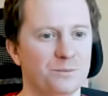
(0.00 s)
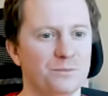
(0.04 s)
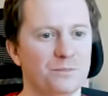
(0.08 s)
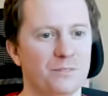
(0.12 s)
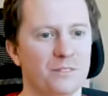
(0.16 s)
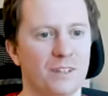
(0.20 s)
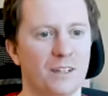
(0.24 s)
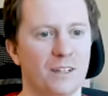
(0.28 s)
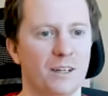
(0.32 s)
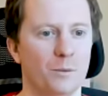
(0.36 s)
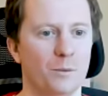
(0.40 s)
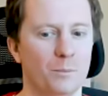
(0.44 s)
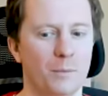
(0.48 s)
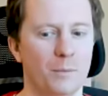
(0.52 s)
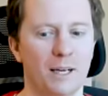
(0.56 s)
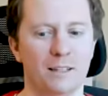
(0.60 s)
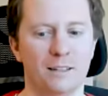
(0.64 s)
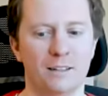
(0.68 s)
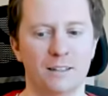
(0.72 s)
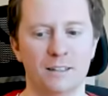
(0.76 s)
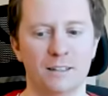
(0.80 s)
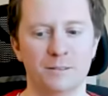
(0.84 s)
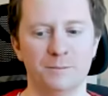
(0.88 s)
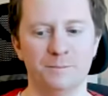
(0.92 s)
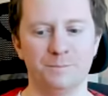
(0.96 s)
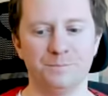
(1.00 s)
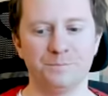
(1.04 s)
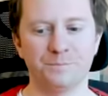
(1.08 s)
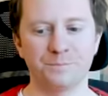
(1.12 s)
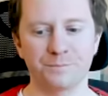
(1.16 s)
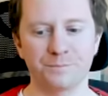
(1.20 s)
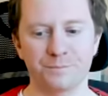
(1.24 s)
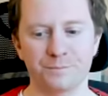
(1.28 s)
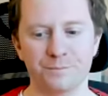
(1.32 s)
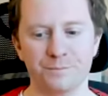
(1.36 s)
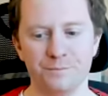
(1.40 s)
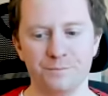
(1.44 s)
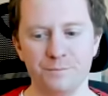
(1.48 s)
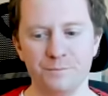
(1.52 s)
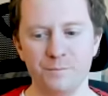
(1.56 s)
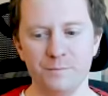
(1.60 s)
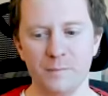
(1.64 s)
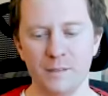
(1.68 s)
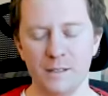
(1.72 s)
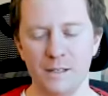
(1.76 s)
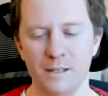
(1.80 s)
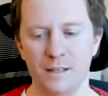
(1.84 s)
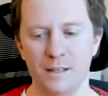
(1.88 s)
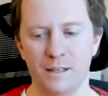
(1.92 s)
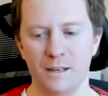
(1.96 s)
uh, back then
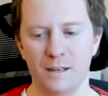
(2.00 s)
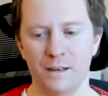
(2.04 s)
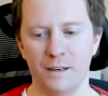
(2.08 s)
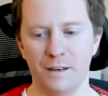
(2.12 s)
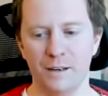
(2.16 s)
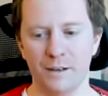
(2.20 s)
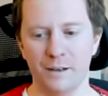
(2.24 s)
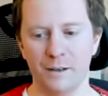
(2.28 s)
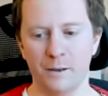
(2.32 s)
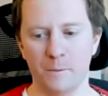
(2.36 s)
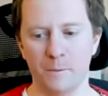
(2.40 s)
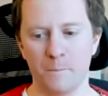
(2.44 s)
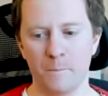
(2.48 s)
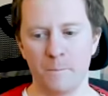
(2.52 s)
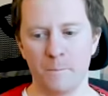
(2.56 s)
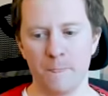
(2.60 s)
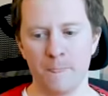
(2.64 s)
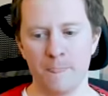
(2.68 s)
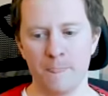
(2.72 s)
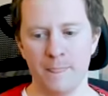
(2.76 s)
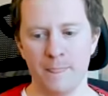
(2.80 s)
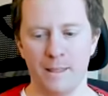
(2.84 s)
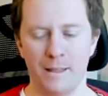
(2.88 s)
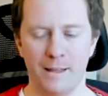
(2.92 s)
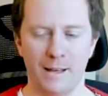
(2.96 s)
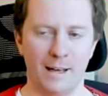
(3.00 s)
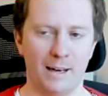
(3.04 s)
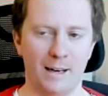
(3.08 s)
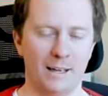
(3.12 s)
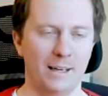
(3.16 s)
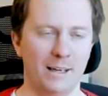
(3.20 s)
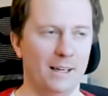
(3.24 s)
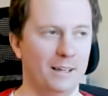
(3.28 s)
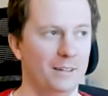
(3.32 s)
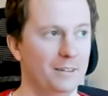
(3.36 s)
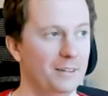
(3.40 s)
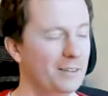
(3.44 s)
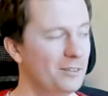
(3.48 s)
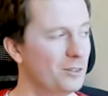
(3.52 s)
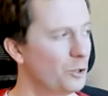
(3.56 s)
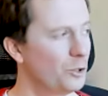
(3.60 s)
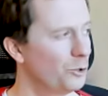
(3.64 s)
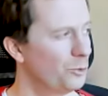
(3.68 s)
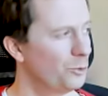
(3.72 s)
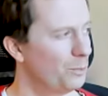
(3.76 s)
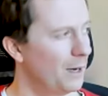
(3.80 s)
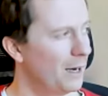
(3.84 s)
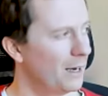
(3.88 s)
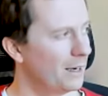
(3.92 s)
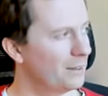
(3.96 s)
uh, and again this goes
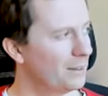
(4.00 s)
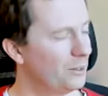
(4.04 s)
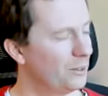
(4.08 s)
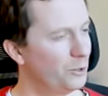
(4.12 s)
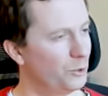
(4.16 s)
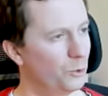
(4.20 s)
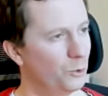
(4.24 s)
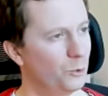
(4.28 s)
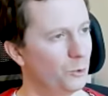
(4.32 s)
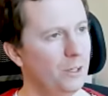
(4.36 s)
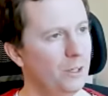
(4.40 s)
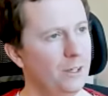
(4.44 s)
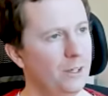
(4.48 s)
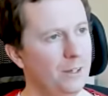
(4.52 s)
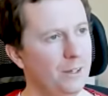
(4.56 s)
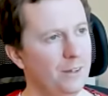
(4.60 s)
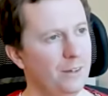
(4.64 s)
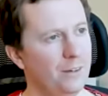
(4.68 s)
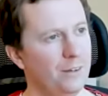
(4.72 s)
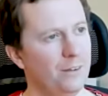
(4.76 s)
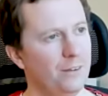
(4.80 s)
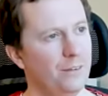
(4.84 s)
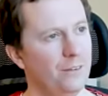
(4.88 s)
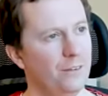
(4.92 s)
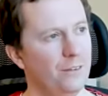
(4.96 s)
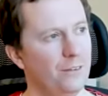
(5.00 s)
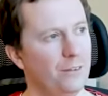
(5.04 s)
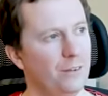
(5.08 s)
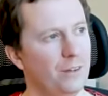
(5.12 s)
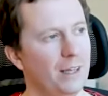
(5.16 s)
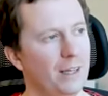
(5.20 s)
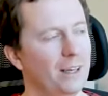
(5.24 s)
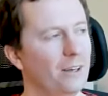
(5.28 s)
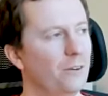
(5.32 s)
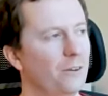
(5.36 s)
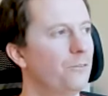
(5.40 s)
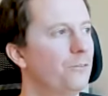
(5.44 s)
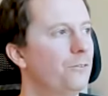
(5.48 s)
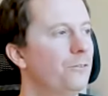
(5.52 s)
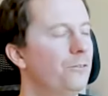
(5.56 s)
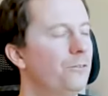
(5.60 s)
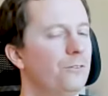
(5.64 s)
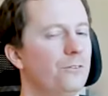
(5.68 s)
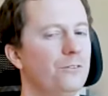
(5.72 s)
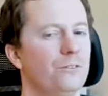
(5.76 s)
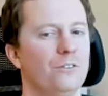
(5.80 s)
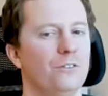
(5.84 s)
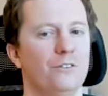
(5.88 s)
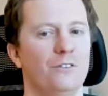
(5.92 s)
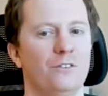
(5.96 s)
back to if
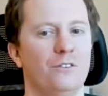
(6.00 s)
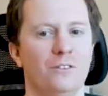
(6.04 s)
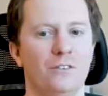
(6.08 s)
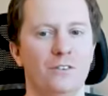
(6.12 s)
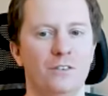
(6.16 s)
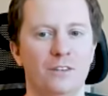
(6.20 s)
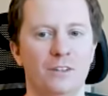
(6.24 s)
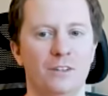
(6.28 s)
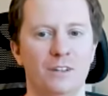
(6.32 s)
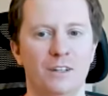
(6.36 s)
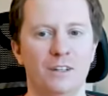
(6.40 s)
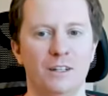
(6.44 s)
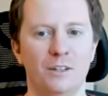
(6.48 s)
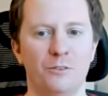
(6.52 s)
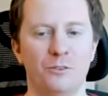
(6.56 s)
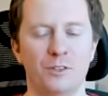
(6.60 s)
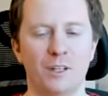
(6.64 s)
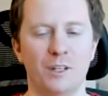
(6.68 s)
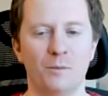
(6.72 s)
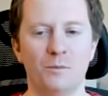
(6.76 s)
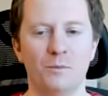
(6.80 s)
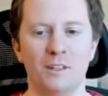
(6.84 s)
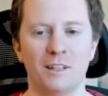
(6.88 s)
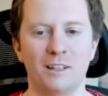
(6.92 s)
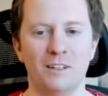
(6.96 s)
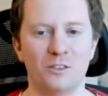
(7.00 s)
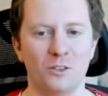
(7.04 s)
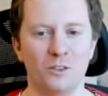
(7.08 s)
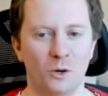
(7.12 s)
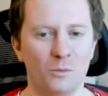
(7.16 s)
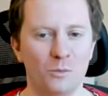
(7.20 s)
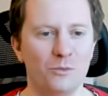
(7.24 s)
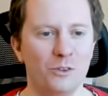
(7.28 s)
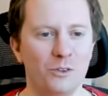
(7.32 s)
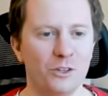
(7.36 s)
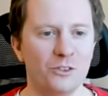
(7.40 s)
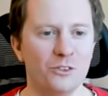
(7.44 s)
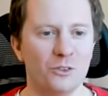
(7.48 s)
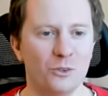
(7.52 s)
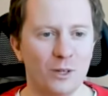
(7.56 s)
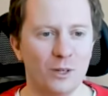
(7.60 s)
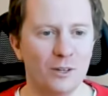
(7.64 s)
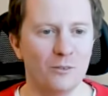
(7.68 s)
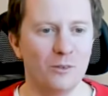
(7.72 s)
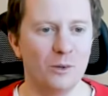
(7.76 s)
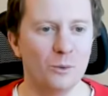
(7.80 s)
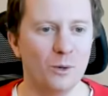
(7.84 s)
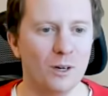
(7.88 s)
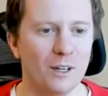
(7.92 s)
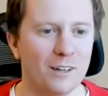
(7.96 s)
if something is obvious to
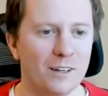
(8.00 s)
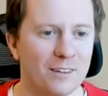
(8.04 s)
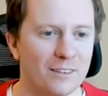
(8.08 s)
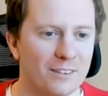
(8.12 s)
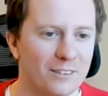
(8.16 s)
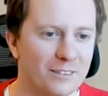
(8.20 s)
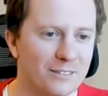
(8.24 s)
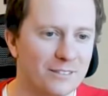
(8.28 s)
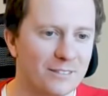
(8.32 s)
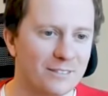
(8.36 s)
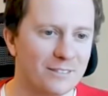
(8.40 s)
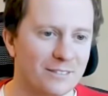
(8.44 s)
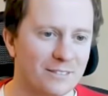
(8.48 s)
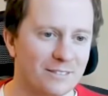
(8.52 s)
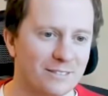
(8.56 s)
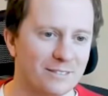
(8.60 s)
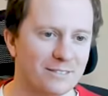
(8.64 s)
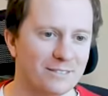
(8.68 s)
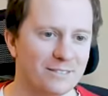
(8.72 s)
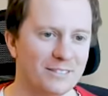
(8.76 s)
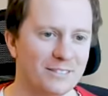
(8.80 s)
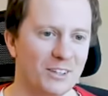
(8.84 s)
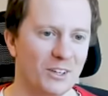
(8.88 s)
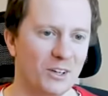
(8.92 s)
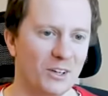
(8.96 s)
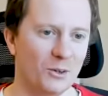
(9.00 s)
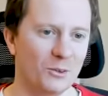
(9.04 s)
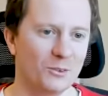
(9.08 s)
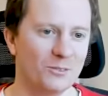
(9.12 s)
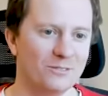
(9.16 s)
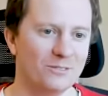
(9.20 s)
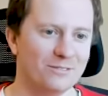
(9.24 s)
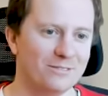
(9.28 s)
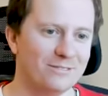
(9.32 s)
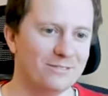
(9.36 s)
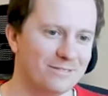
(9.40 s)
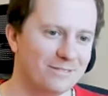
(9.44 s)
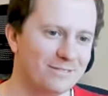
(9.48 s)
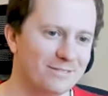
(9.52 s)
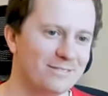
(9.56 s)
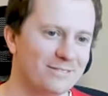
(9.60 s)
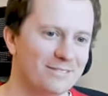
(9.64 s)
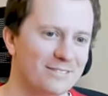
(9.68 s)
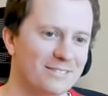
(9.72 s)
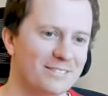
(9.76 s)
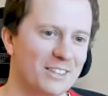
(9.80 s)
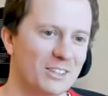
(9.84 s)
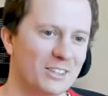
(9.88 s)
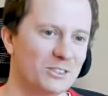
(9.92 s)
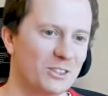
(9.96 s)
everyone you know
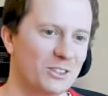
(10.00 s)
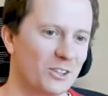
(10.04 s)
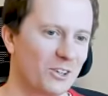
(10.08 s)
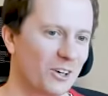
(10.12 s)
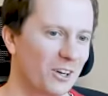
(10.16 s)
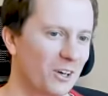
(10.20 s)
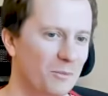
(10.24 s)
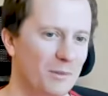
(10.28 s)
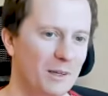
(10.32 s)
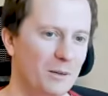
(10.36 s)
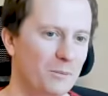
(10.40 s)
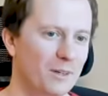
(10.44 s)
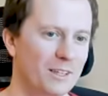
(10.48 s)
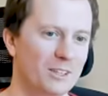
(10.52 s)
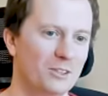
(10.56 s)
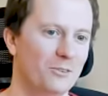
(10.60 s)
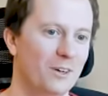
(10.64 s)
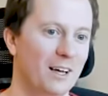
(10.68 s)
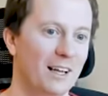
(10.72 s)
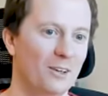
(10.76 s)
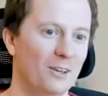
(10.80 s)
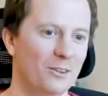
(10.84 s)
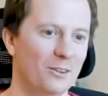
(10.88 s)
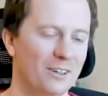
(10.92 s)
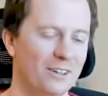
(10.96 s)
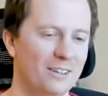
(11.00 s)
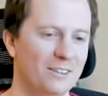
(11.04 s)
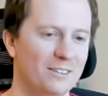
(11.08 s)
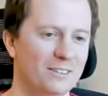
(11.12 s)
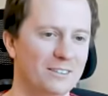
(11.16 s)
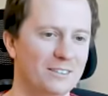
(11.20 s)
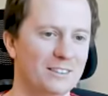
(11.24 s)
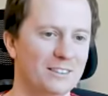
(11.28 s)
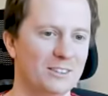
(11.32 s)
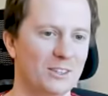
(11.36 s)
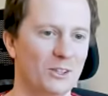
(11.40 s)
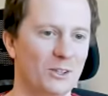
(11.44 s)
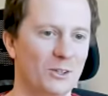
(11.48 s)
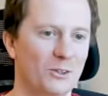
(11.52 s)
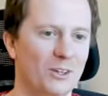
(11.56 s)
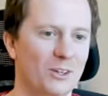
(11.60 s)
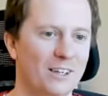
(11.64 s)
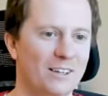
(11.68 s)
there's not going to be much value there so